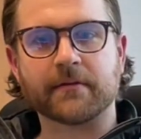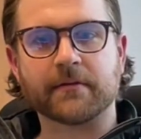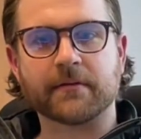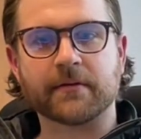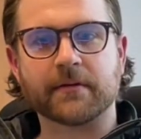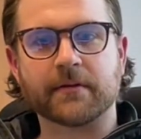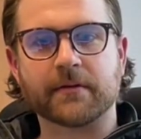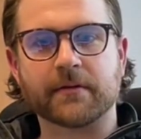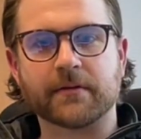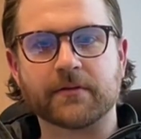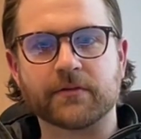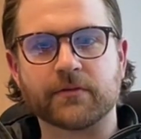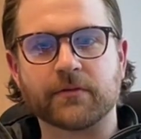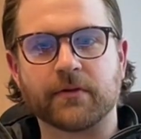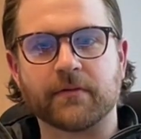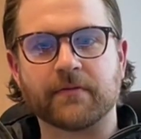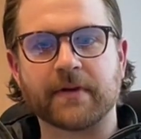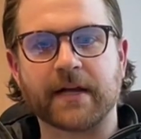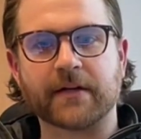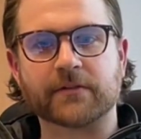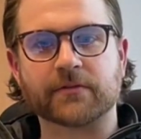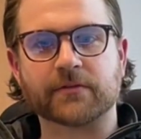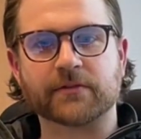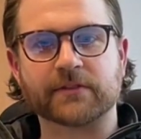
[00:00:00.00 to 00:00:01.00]
the School of
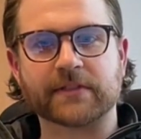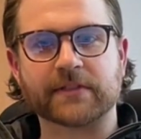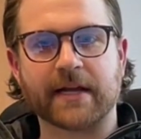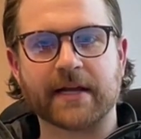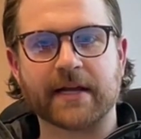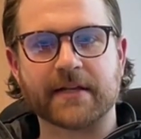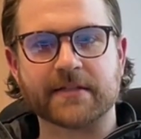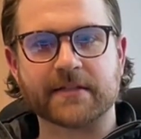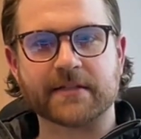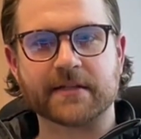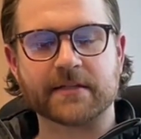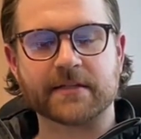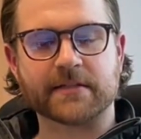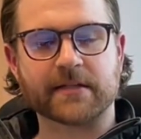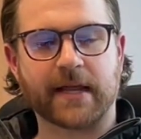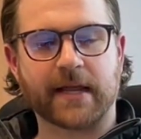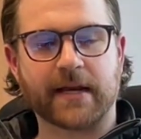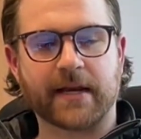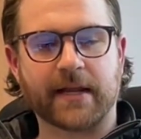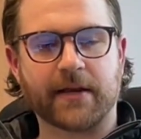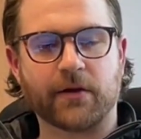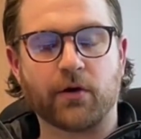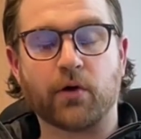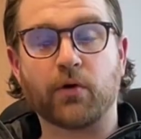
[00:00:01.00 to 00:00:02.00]
Natural Sciences,
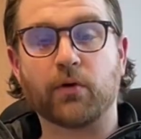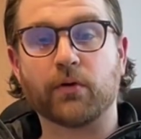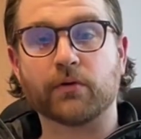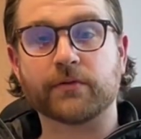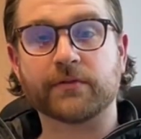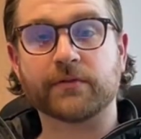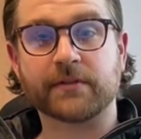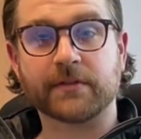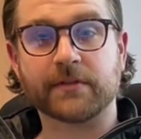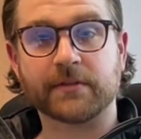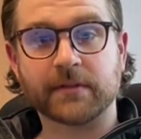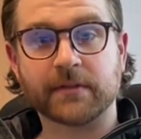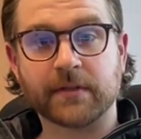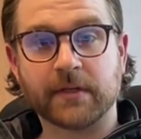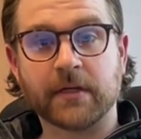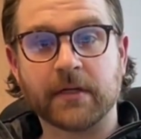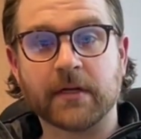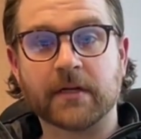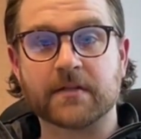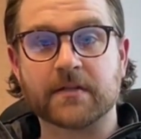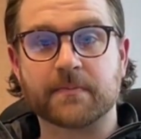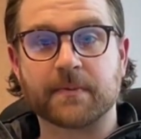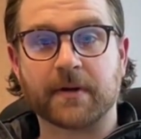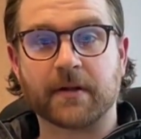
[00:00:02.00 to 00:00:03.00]
and at Holt.
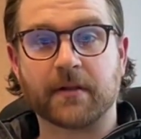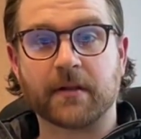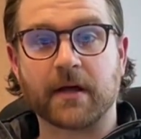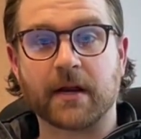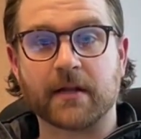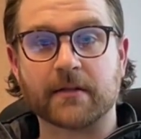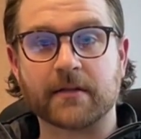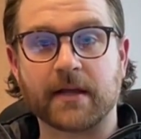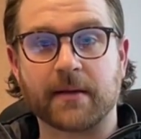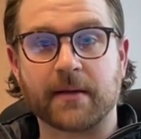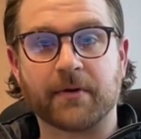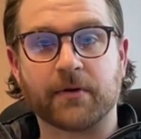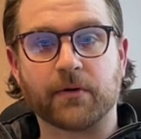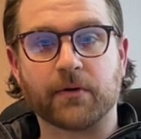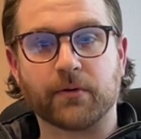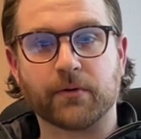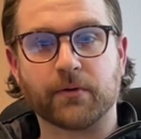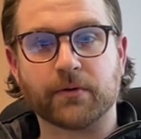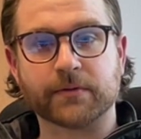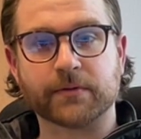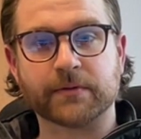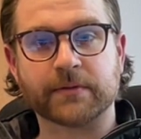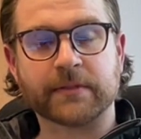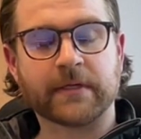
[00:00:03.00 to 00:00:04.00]
Spent a lot of time at
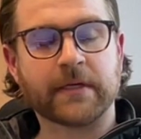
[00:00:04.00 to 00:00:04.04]
Holt.